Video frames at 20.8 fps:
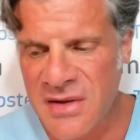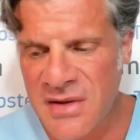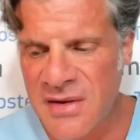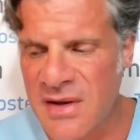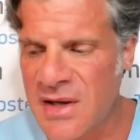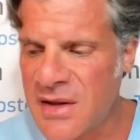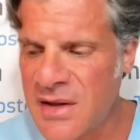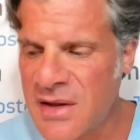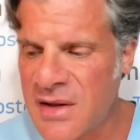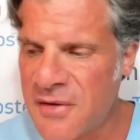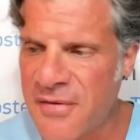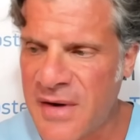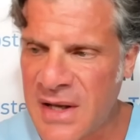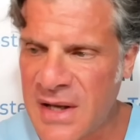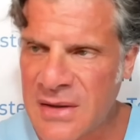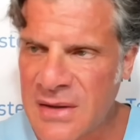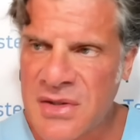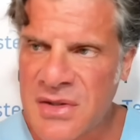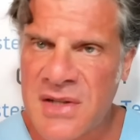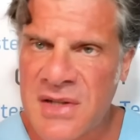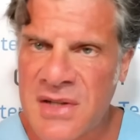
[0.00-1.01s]
in the
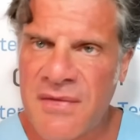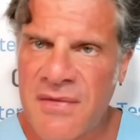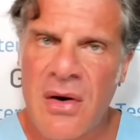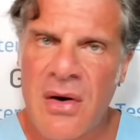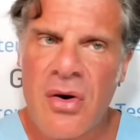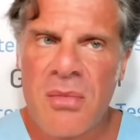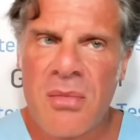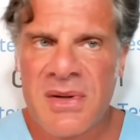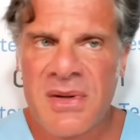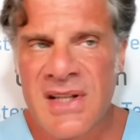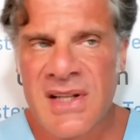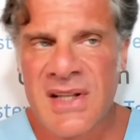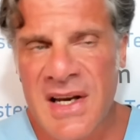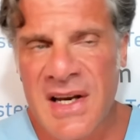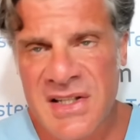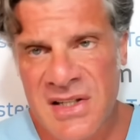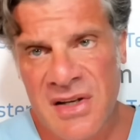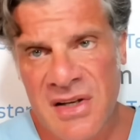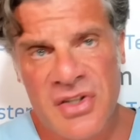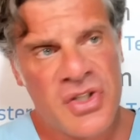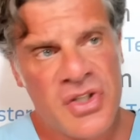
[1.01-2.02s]
fetus if a woman
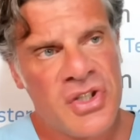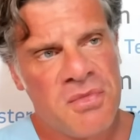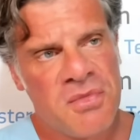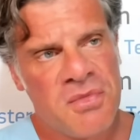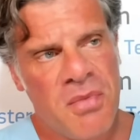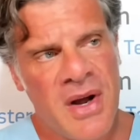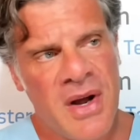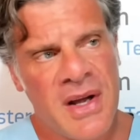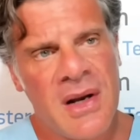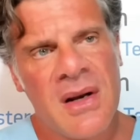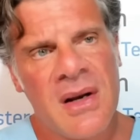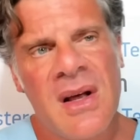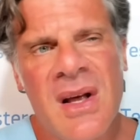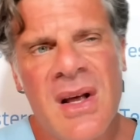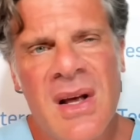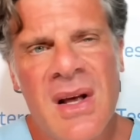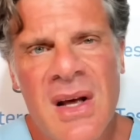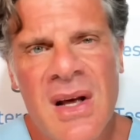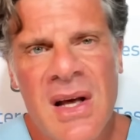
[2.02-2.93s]
takes it and she's pregnant.